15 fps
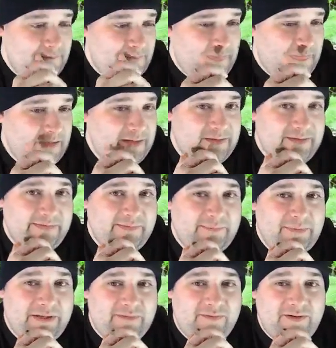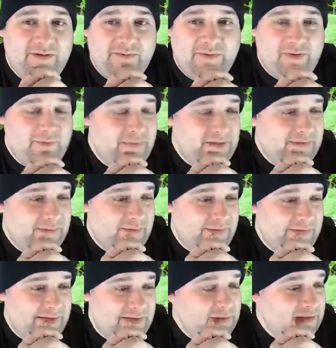And this is by far one of the best ones
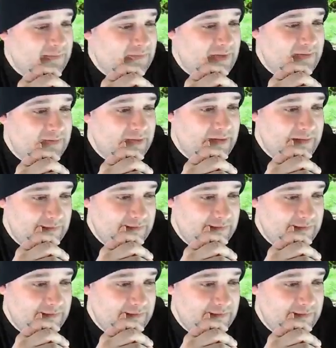I've been involved with.